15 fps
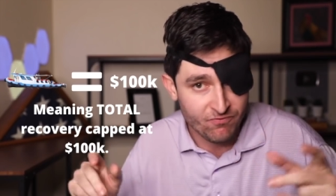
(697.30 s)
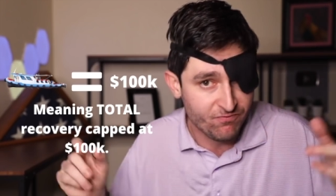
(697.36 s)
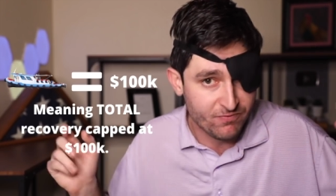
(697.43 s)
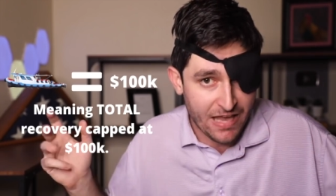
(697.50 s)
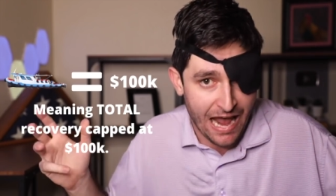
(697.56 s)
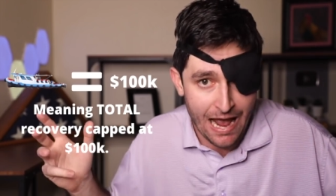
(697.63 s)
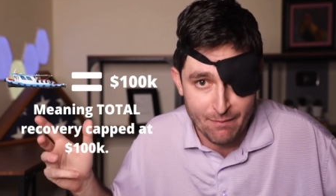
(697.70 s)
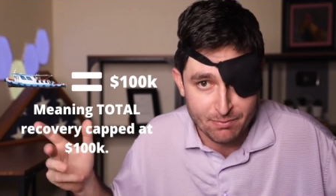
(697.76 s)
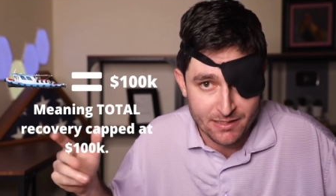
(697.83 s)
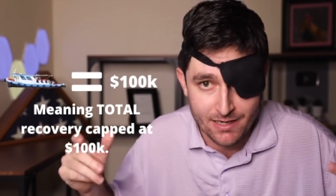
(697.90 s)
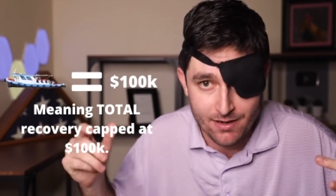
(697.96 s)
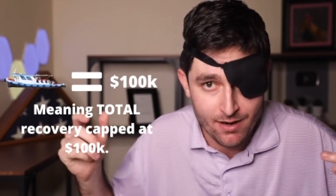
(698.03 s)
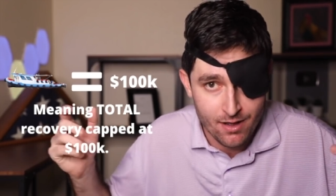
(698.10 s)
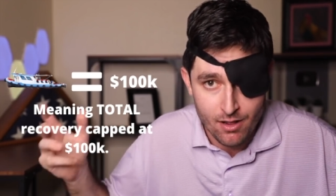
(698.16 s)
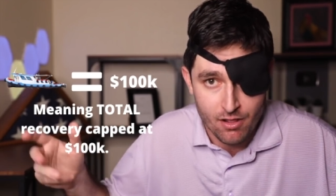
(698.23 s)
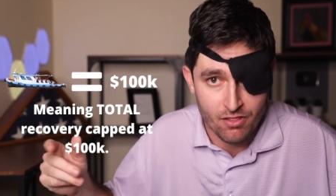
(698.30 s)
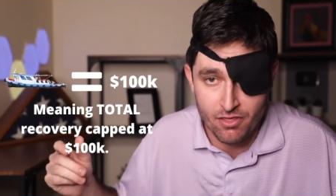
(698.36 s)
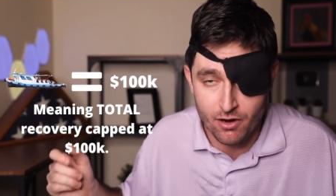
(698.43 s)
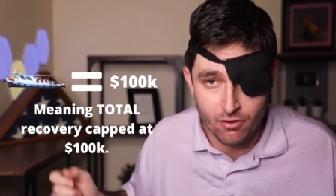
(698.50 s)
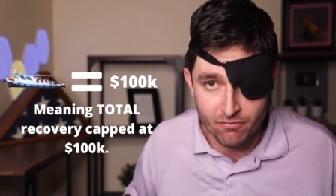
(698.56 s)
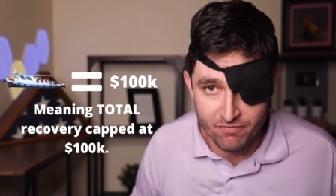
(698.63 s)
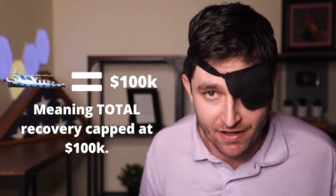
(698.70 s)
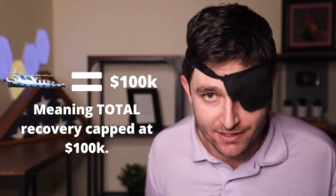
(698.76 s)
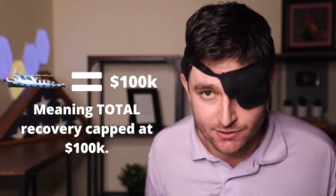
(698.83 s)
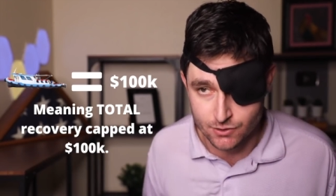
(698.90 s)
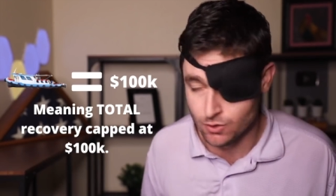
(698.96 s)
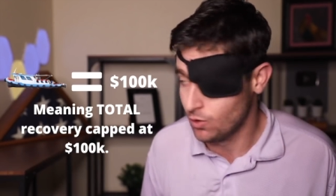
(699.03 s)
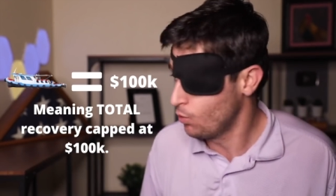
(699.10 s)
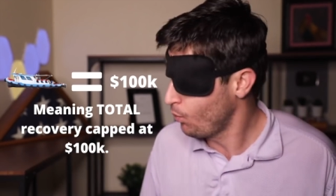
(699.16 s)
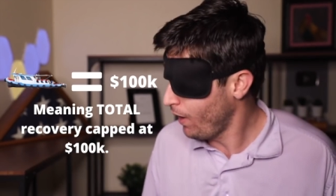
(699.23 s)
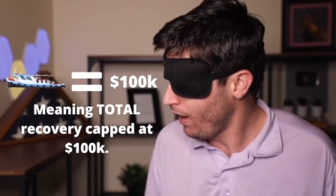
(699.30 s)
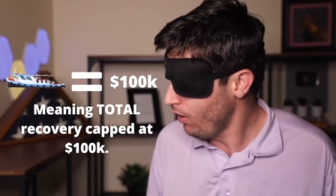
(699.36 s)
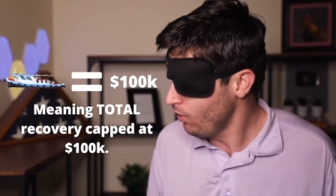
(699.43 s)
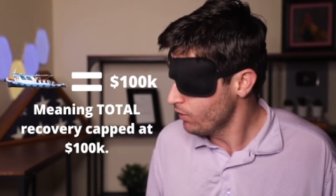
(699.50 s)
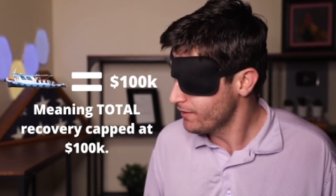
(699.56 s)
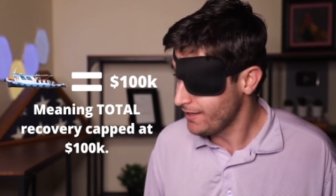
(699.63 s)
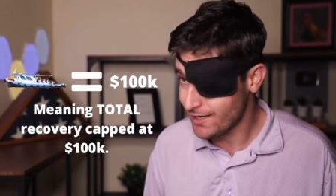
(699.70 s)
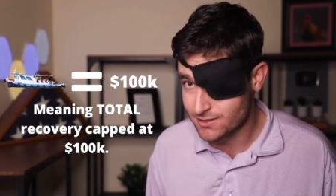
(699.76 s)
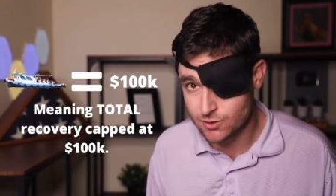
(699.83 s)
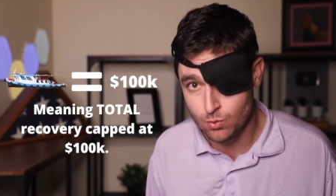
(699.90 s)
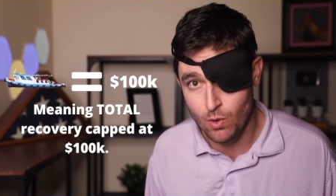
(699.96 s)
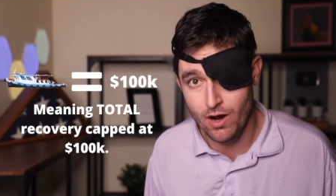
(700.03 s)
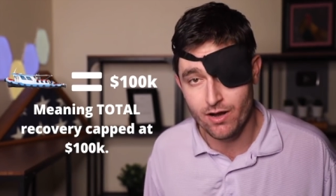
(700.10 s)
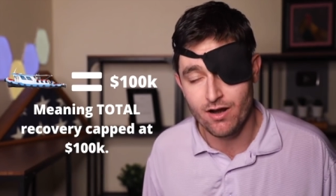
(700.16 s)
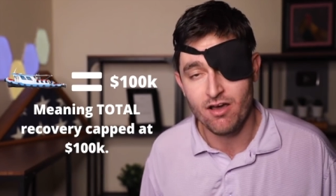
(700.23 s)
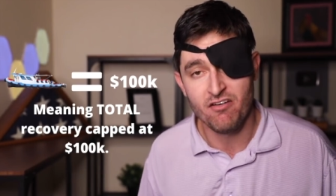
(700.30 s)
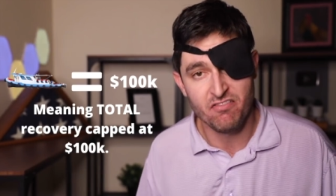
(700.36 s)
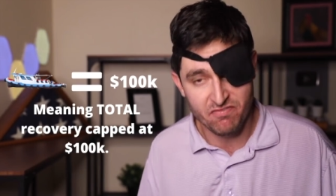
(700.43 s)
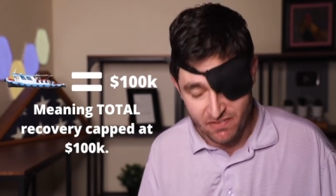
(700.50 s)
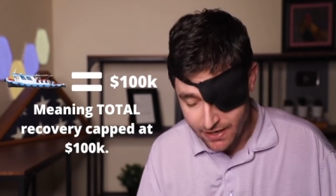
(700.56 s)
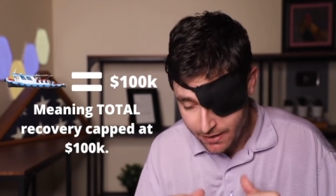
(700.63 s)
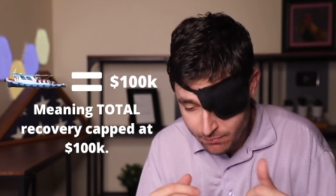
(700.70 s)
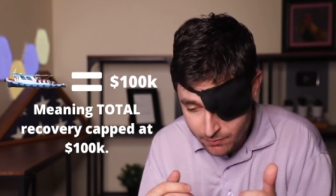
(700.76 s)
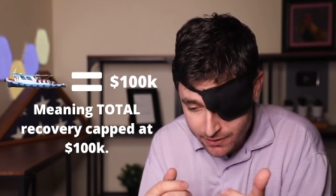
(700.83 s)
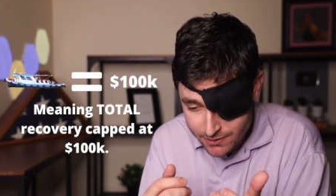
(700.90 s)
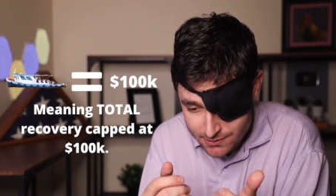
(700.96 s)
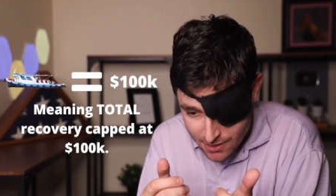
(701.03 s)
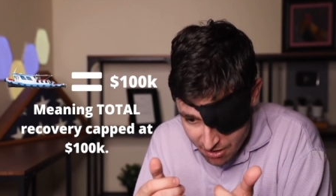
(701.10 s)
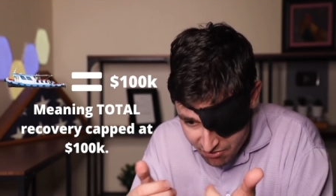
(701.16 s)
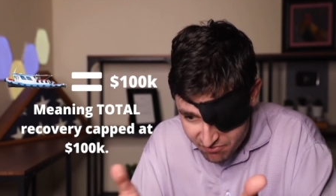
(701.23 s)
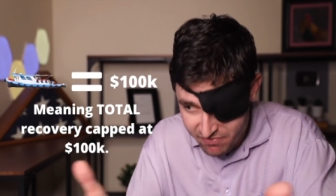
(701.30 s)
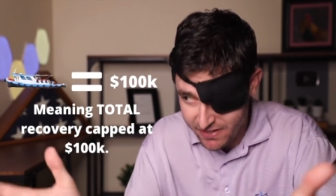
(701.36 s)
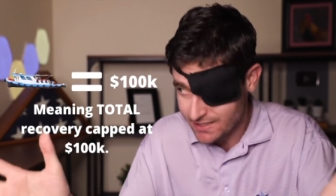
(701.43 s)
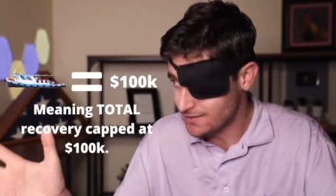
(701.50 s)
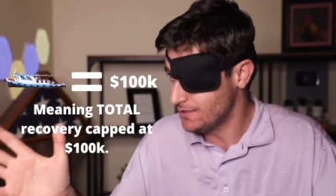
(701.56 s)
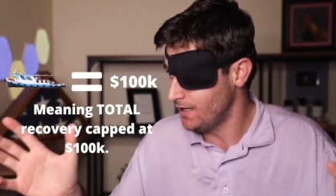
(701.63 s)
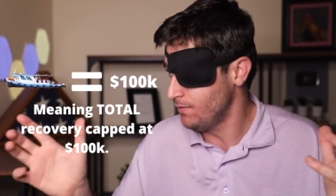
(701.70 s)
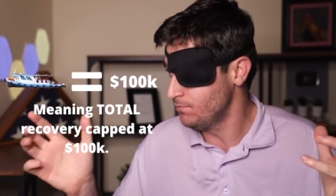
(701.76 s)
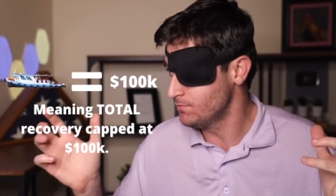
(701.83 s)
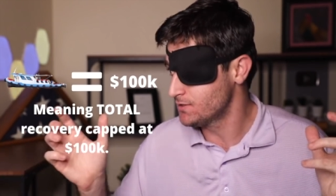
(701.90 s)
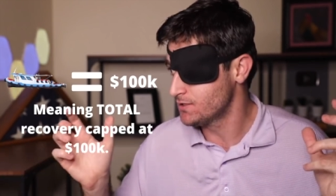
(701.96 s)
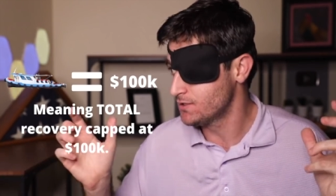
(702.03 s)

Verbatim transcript: captain their vessel. Well, guess what, families, victims?